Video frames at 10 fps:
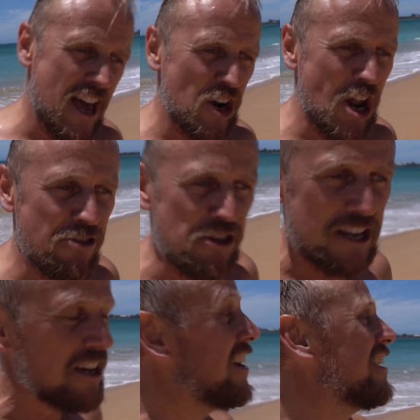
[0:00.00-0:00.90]
And I don't
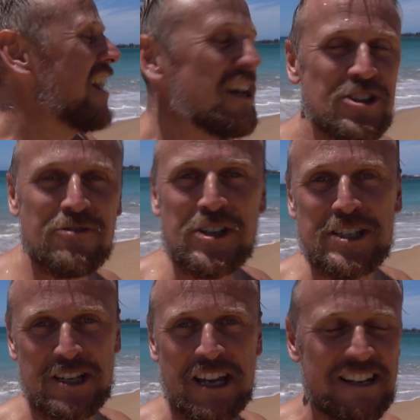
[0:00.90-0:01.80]
think, as you've
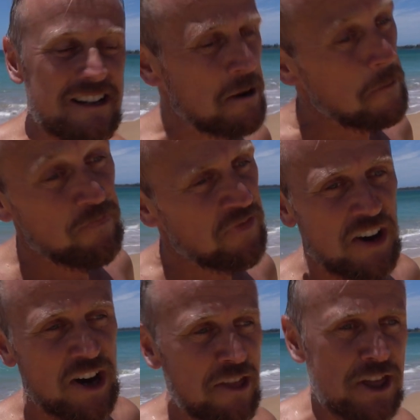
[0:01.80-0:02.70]
just seen,
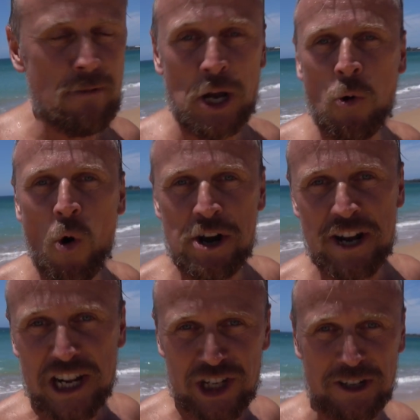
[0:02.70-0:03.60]
I don't think my
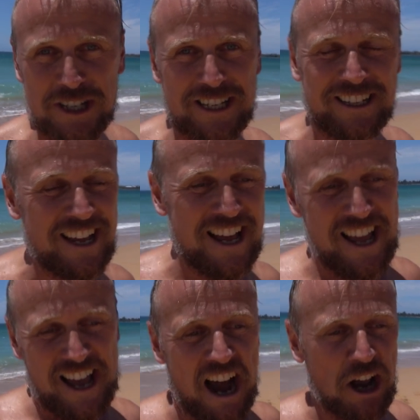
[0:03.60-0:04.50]
coordination's
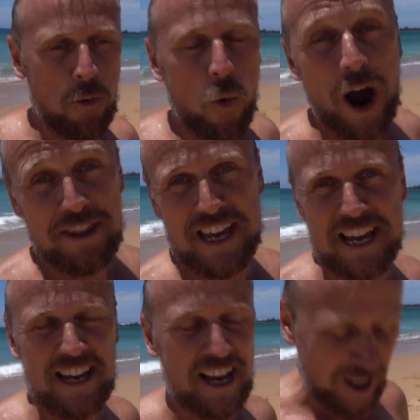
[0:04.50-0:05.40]
are quite
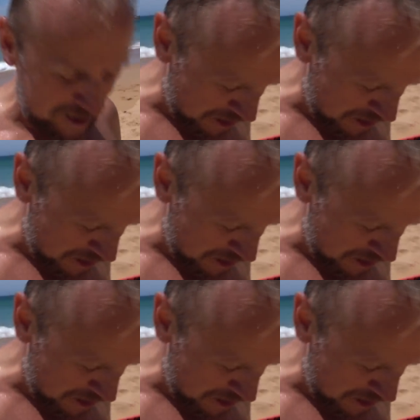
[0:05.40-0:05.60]
there yet because